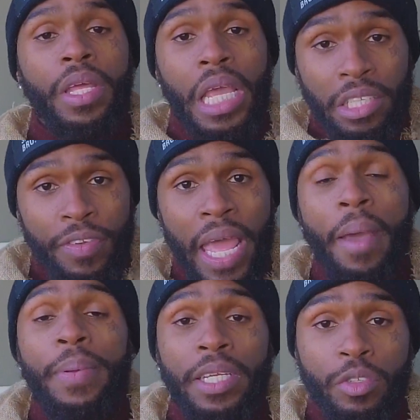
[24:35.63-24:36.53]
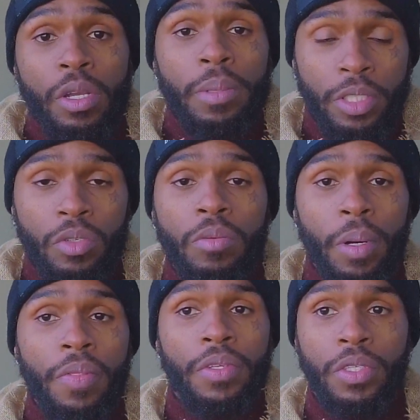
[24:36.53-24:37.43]
It's gonna happen and extremely soon,
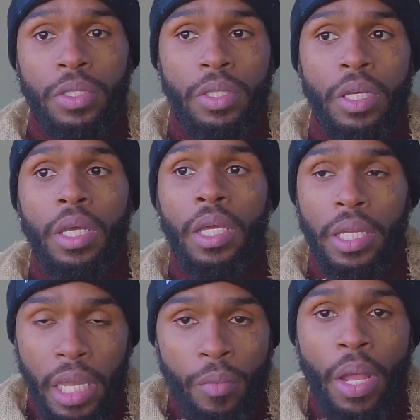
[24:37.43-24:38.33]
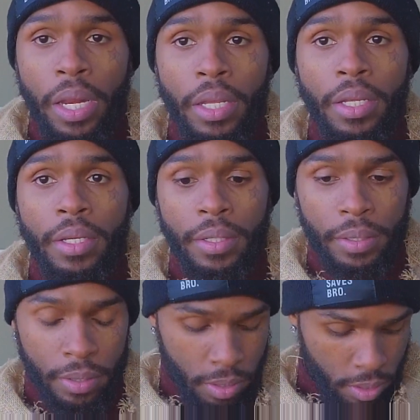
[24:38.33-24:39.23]
brothers and sisters. Get ready.
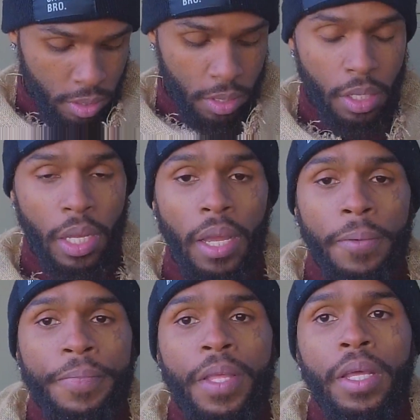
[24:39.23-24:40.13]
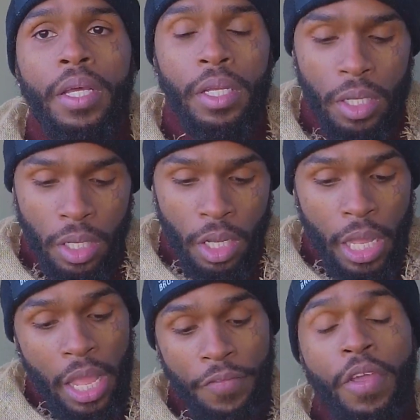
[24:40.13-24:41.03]
Okay?
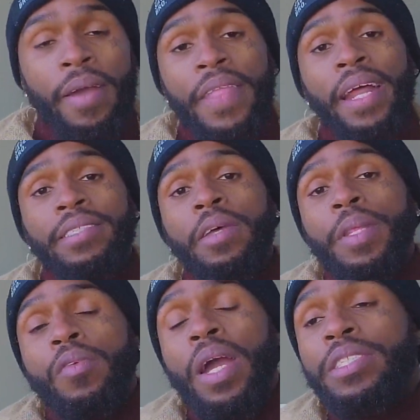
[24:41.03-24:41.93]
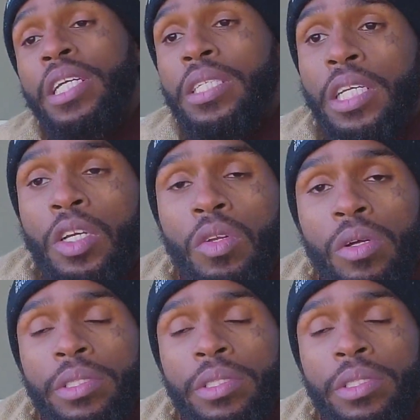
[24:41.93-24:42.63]
If you have not accepted Christ Jesus as your Lord